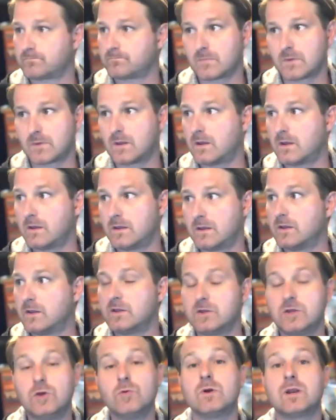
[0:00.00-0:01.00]

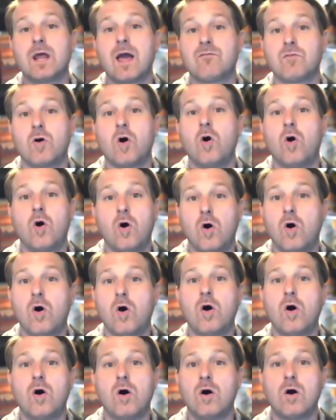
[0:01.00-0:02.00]
You would have a
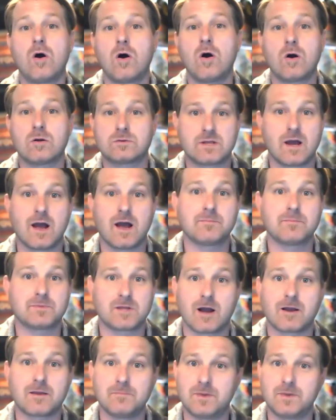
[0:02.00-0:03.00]
hard time
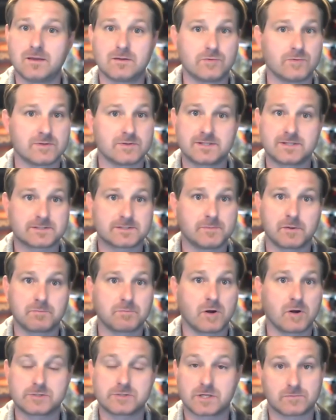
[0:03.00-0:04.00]
talking me into a 6-month
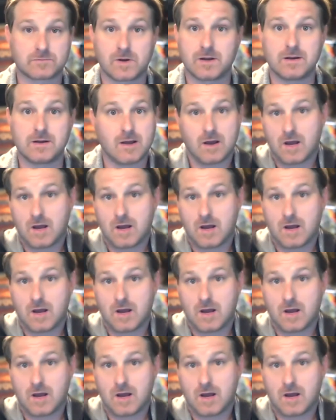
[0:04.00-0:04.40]
project right now.